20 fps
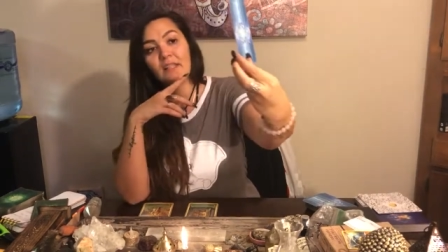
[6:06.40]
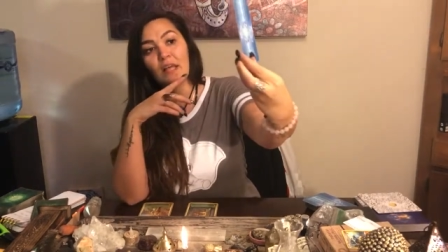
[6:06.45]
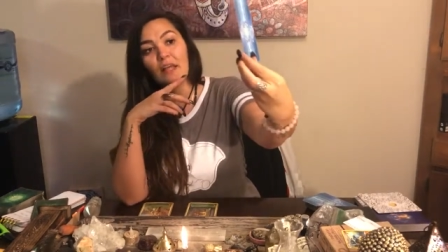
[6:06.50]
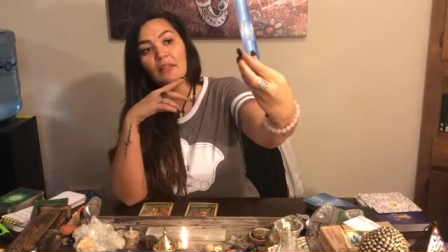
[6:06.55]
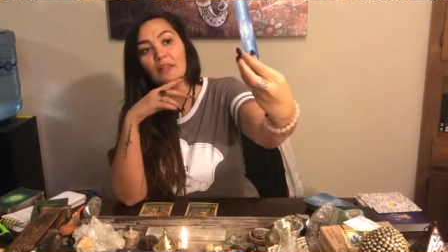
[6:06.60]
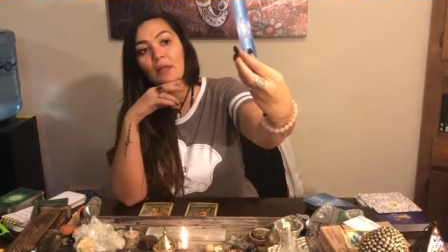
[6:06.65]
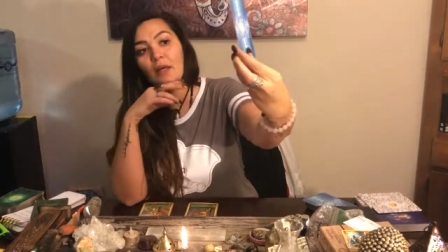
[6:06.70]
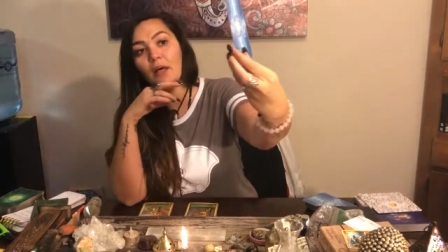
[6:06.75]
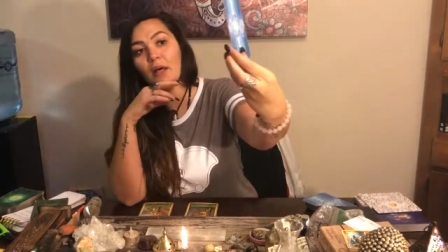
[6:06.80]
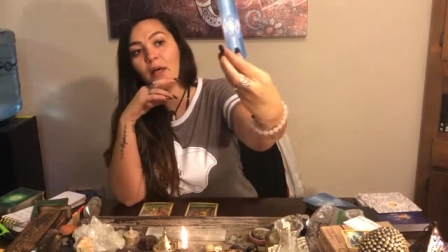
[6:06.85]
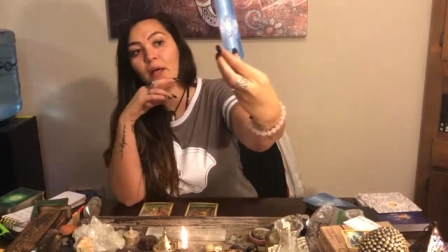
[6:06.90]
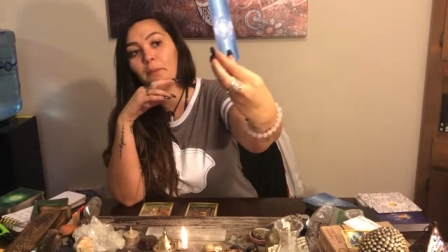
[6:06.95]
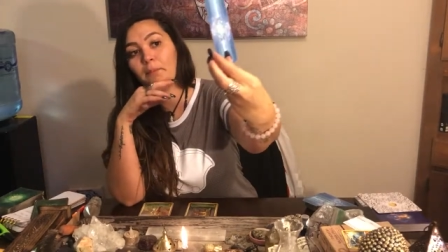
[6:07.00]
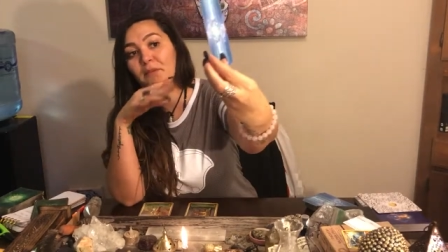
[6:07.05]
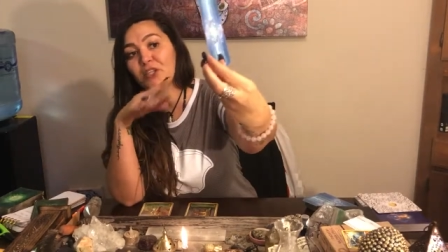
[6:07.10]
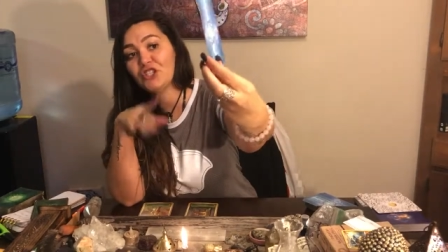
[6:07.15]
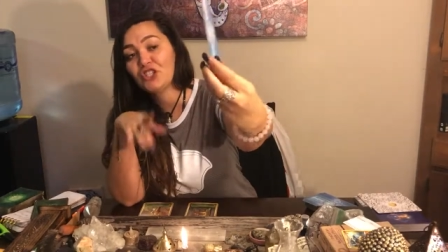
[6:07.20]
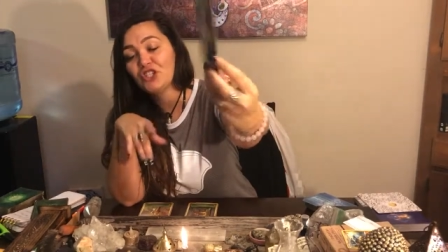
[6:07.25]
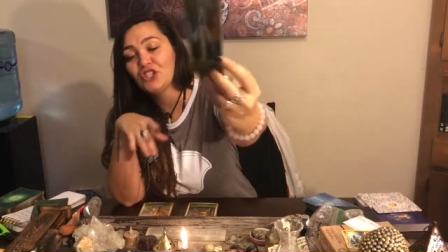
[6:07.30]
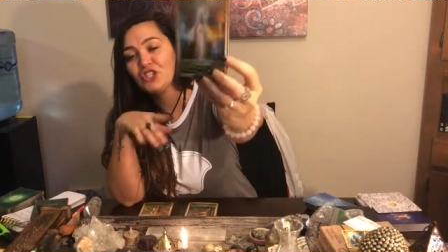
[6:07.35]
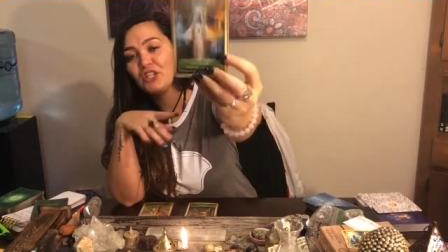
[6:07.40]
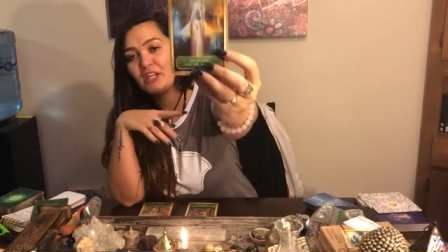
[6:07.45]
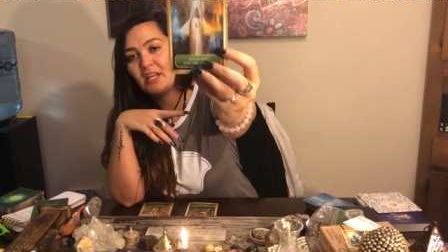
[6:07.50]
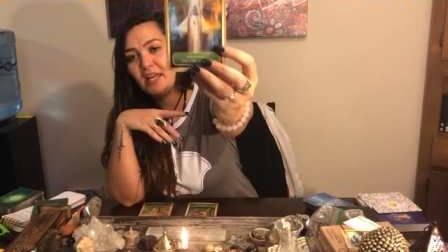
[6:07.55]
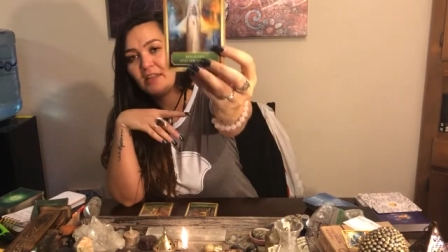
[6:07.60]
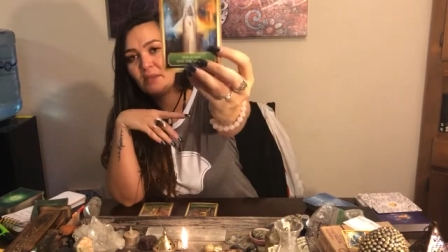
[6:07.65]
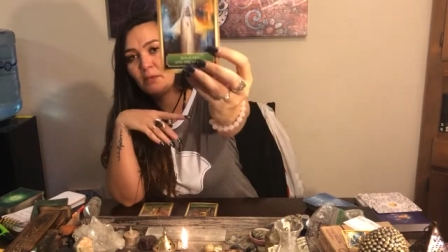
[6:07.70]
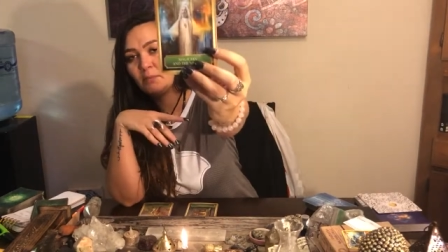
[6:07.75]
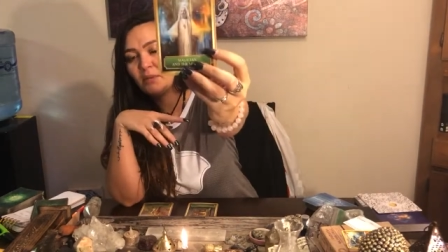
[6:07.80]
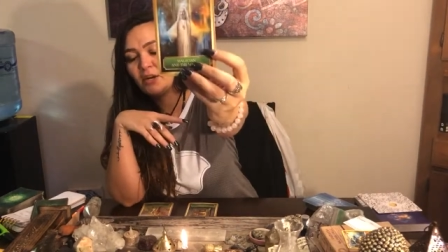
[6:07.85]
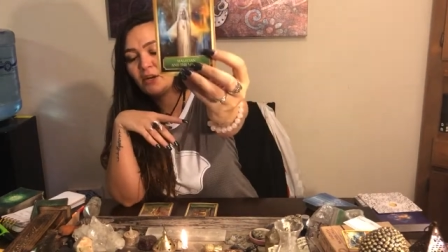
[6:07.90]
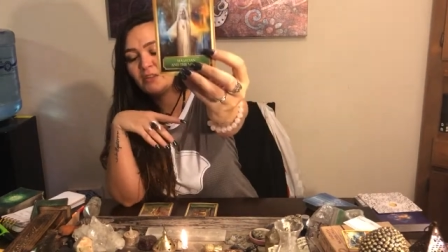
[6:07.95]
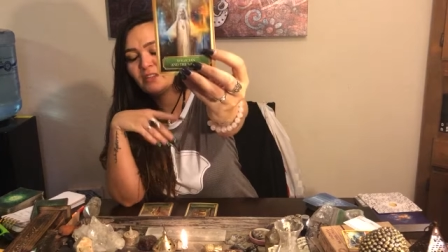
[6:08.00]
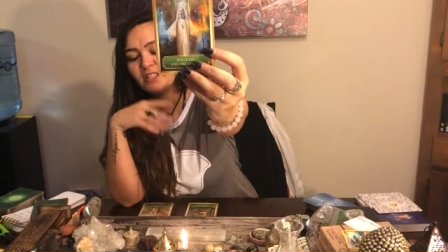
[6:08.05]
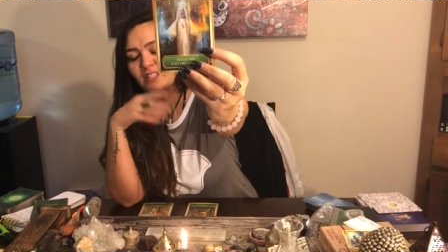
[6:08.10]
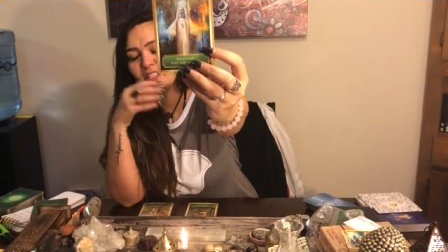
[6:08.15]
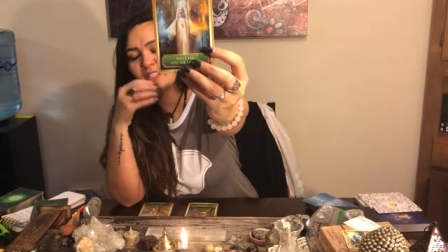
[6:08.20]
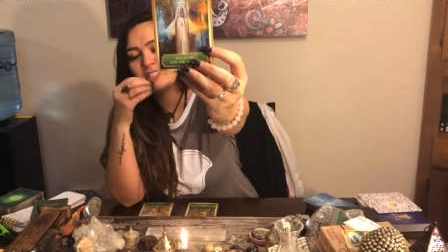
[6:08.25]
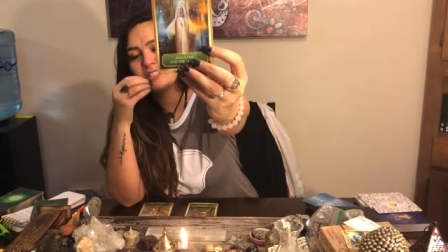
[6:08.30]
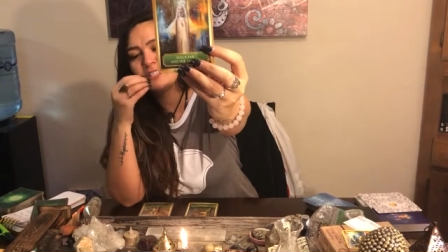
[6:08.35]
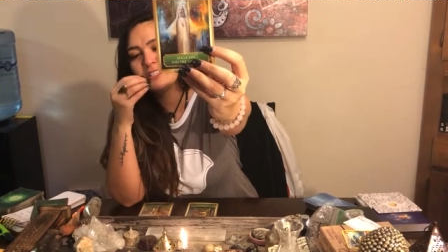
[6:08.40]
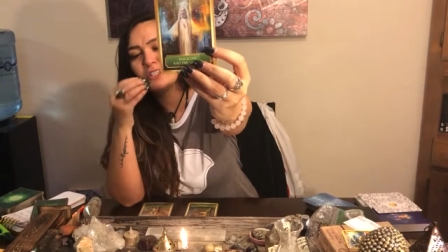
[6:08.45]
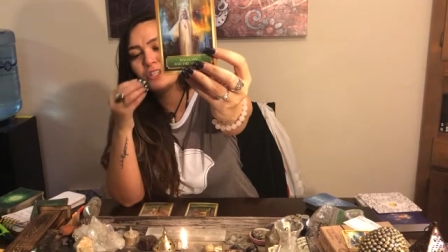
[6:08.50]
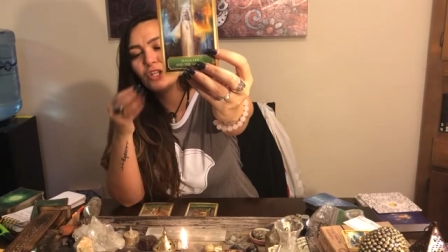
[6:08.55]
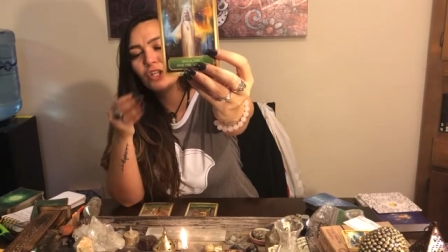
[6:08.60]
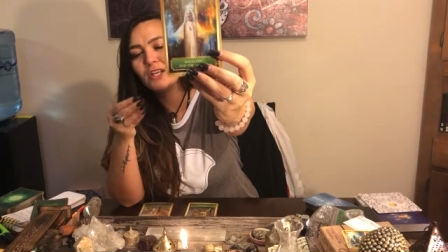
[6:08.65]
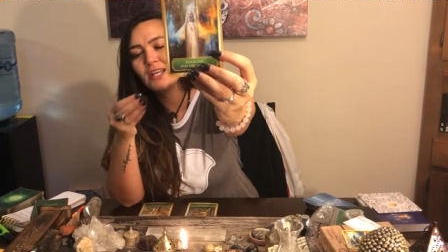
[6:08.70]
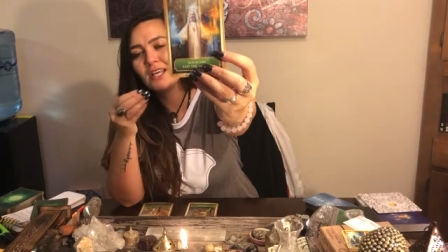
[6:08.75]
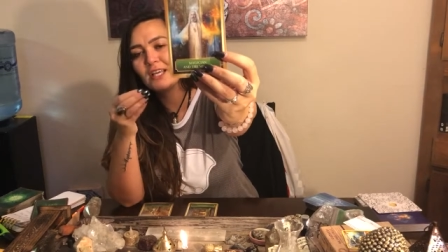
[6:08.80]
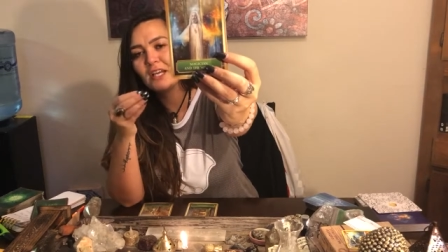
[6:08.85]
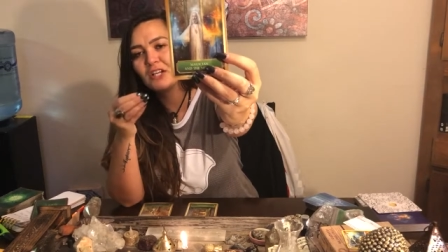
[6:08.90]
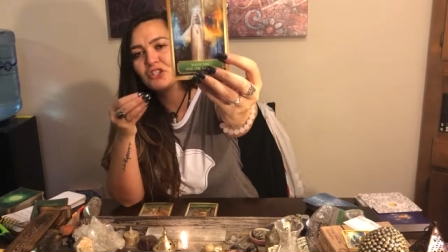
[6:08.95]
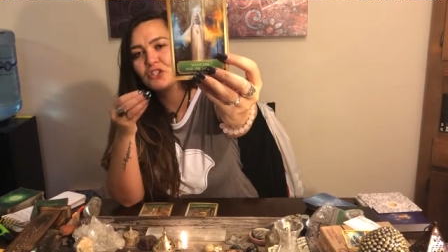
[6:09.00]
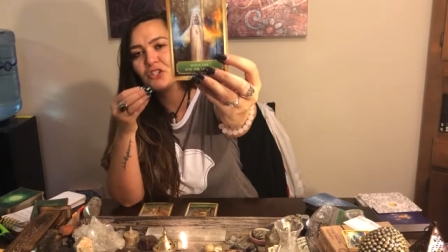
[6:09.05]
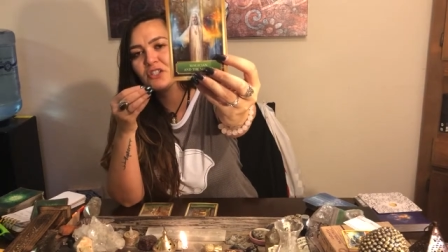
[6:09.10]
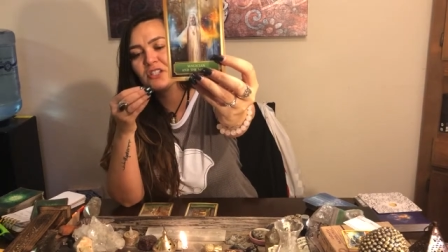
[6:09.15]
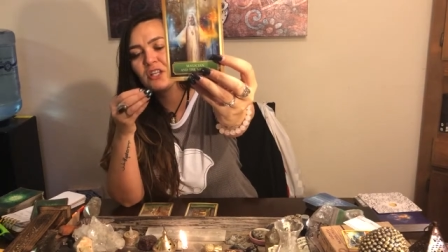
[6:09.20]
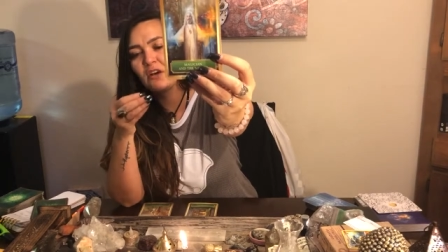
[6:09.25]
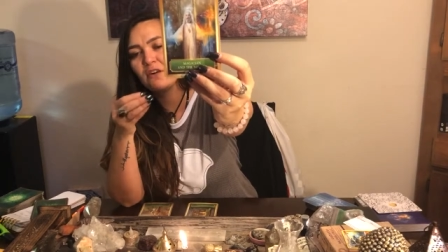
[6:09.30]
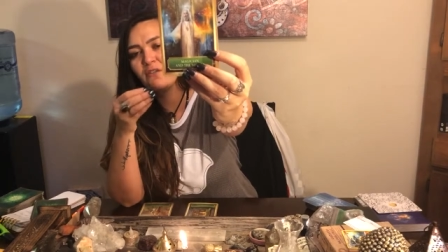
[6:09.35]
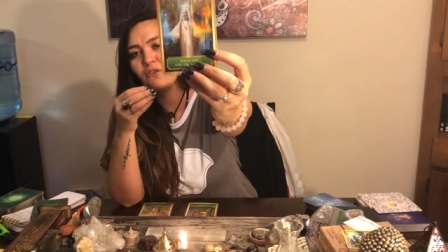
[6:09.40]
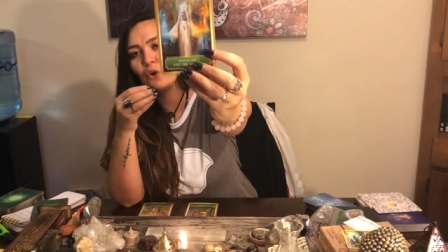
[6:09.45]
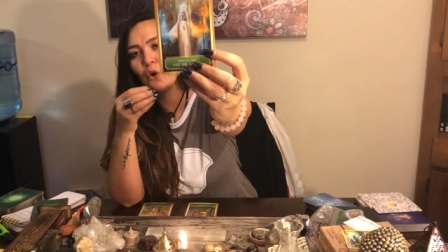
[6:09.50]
the Magician and the Mirror. This is looking at yourself,